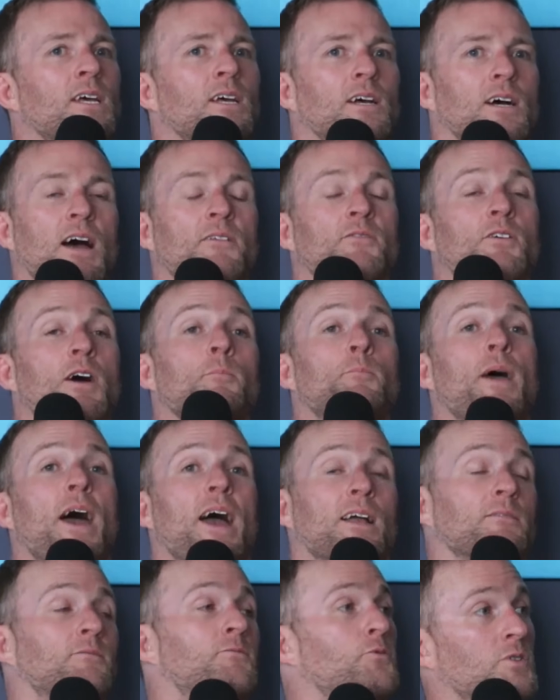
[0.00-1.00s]
I've gone
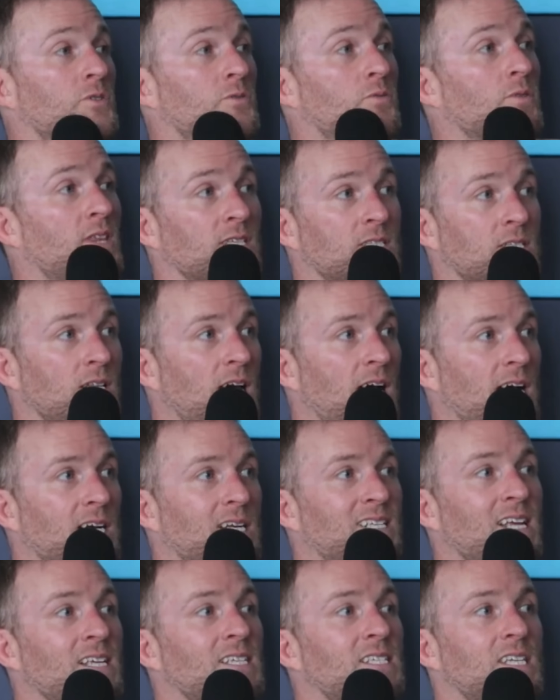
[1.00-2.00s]
back and forth with this a lot
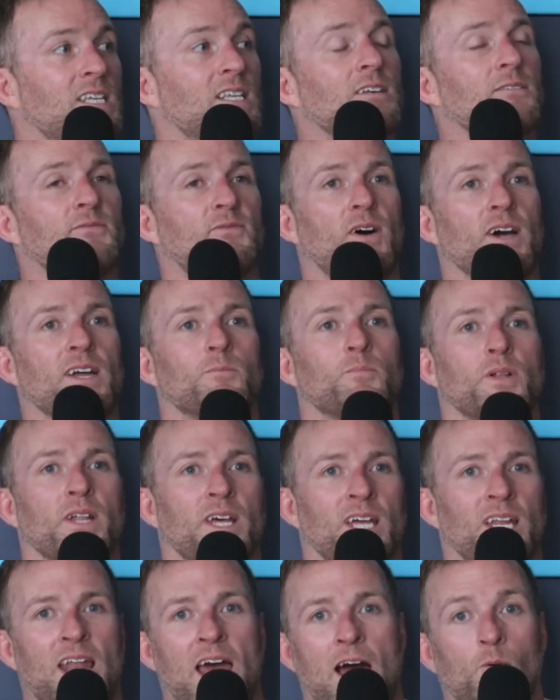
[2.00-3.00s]
because I see the fight
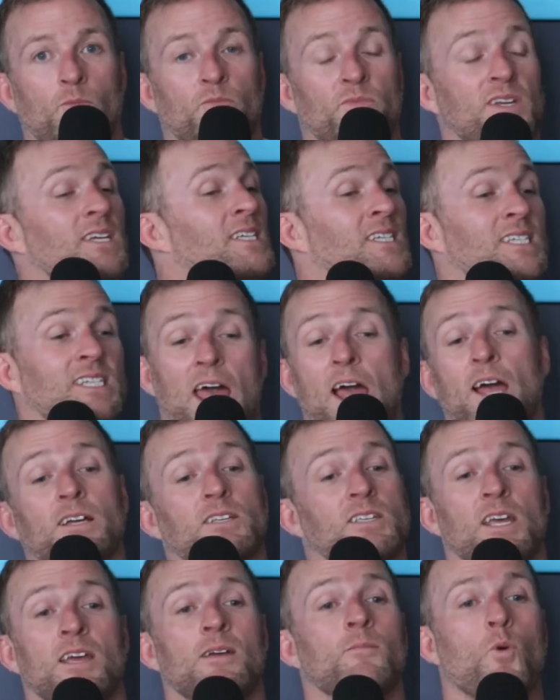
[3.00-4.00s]
playing out the exact
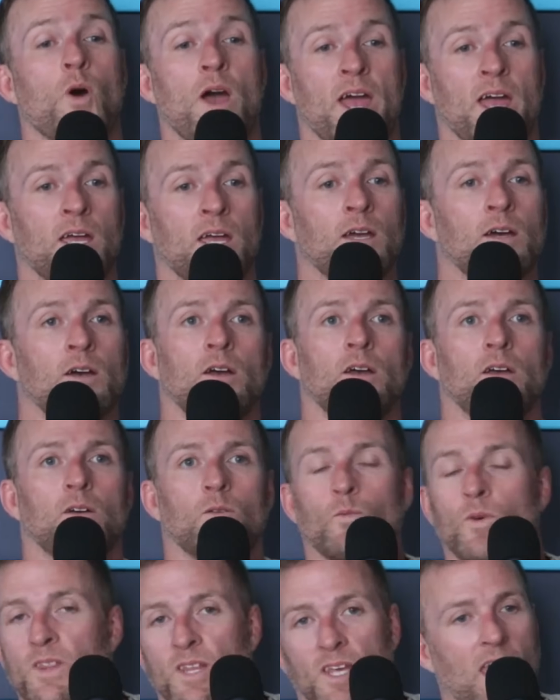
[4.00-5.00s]
same way
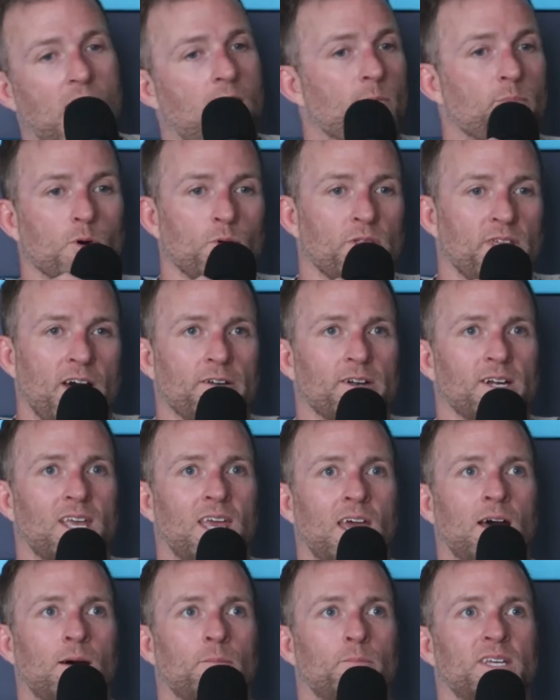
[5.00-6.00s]
with a camp or without a
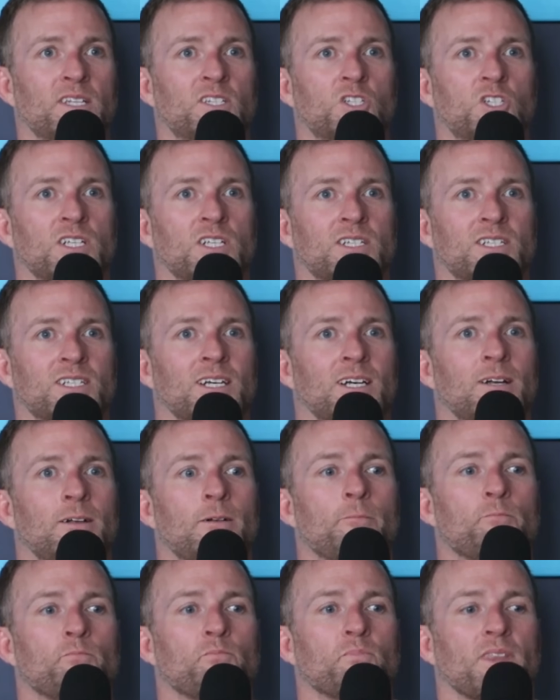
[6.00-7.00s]
camp. It's just,
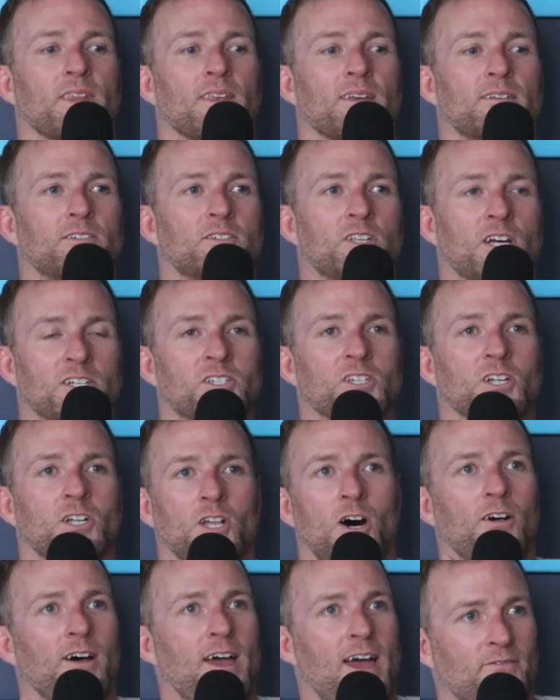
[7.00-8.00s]
does
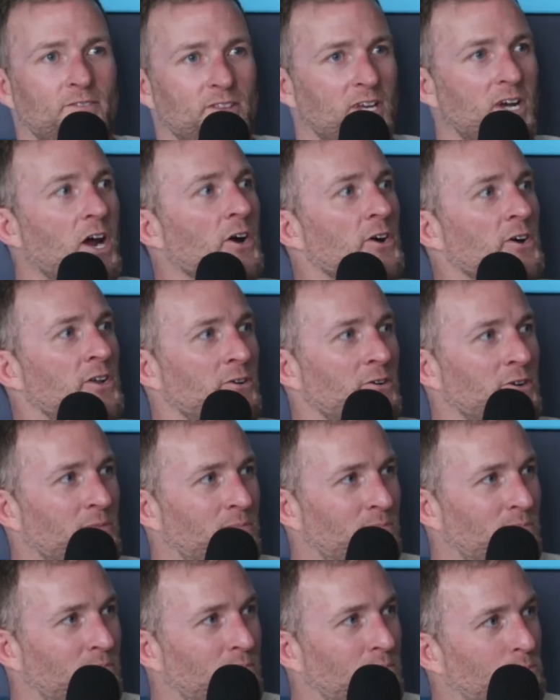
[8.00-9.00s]
Zalal have the cardio to
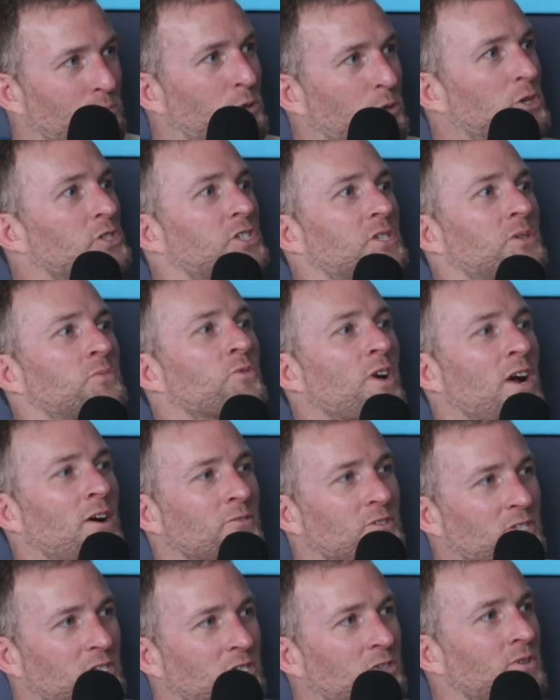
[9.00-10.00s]
push him
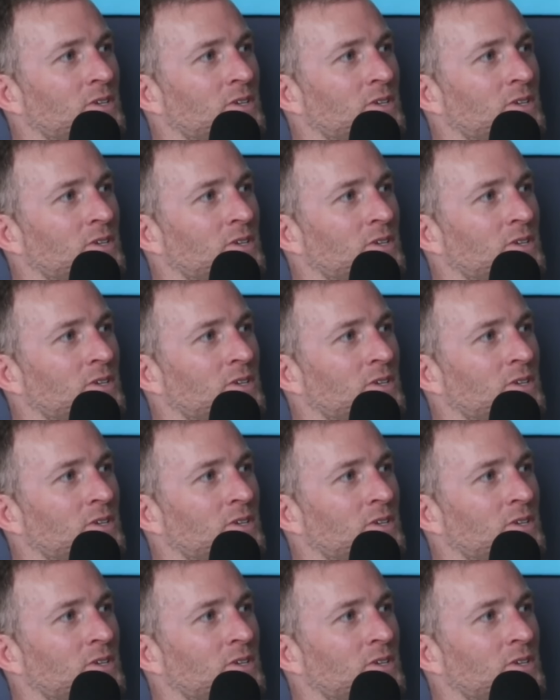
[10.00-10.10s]
round 2 and 3?